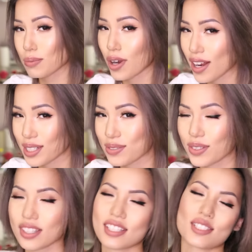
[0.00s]
and product
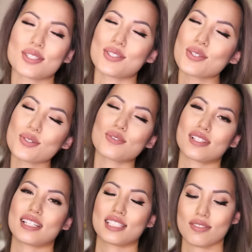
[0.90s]
for this new
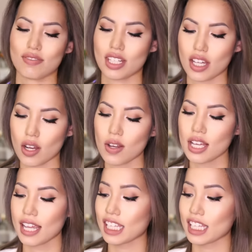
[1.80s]
release video.